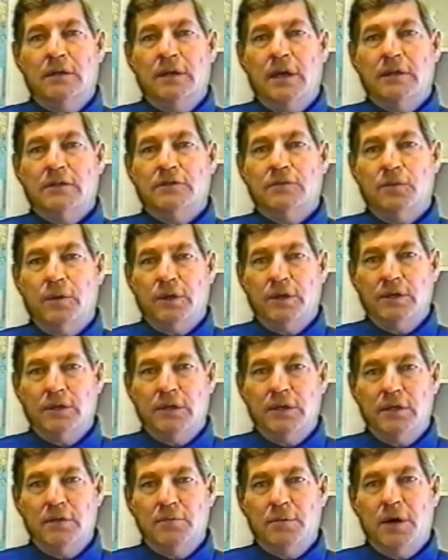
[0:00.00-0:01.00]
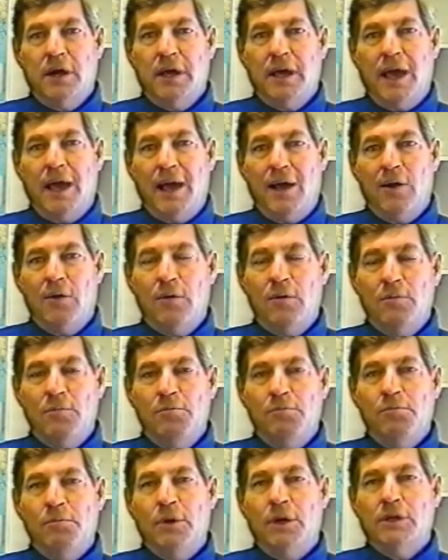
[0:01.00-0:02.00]
That's regulated by how
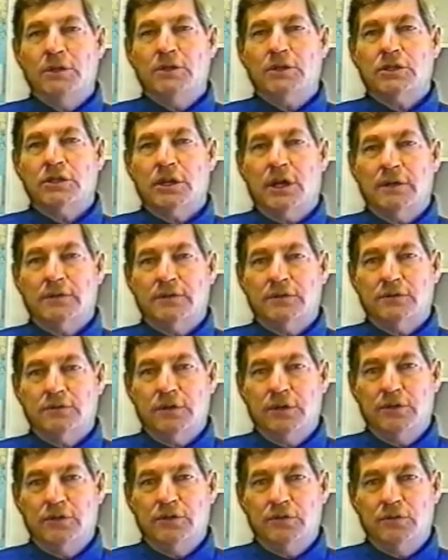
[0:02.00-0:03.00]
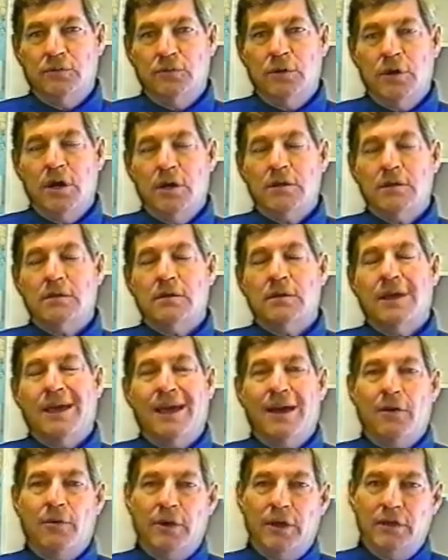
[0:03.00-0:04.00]
much concentrate you want,
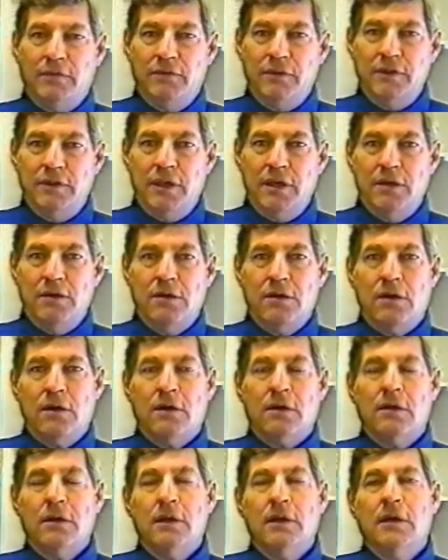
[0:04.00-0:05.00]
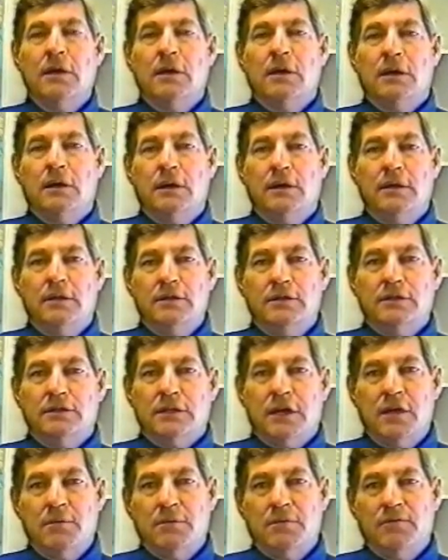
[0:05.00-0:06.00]
how heavy they are, this
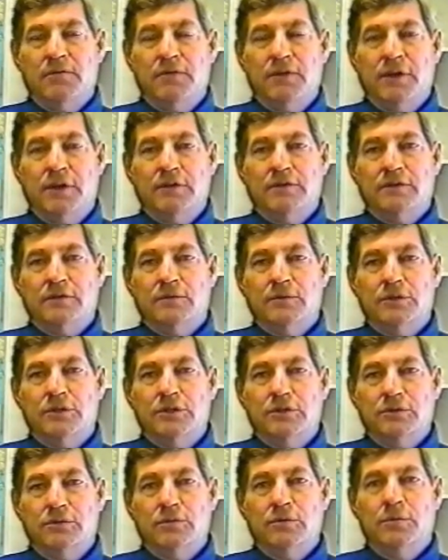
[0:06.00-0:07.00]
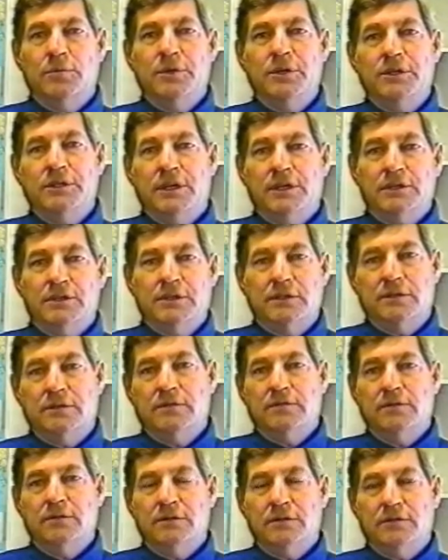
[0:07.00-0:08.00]
type of things to which you will be testing
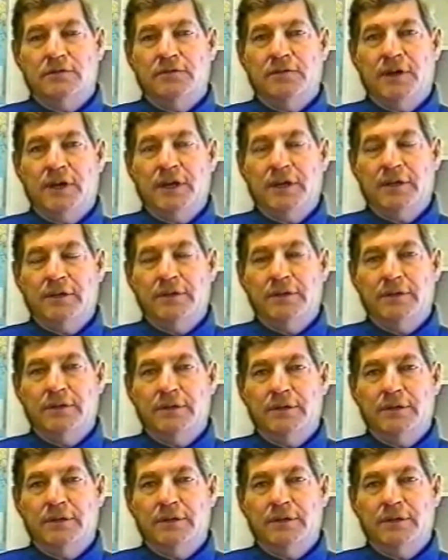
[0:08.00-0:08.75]
to find